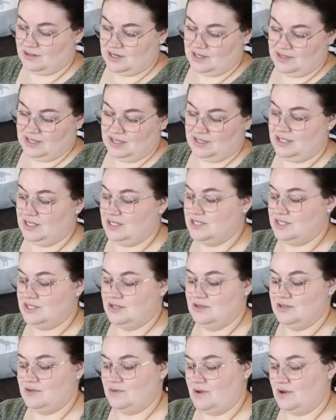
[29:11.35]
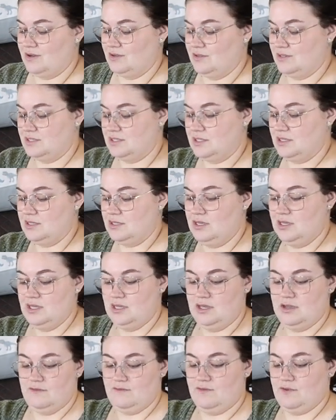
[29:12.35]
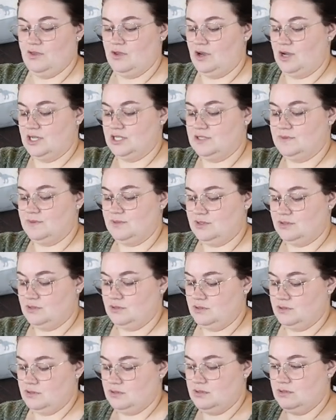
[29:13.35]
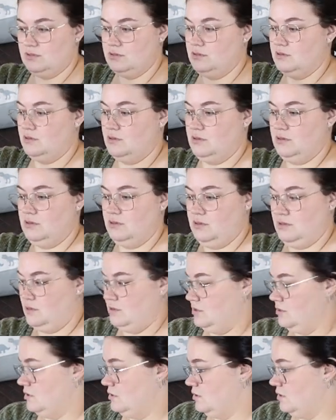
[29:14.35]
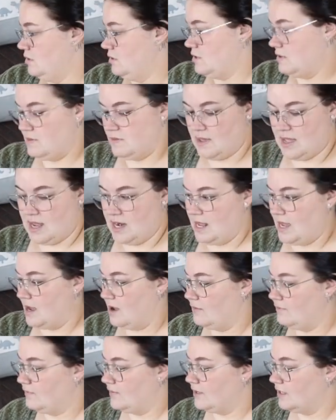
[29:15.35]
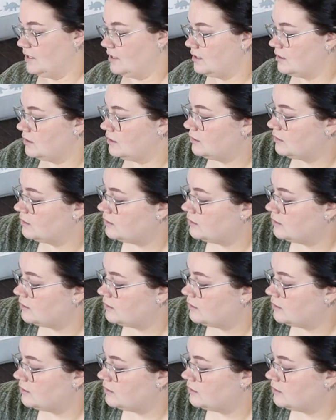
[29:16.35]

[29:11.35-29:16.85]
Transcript: I think these two swaddles for the hospital. That outfit.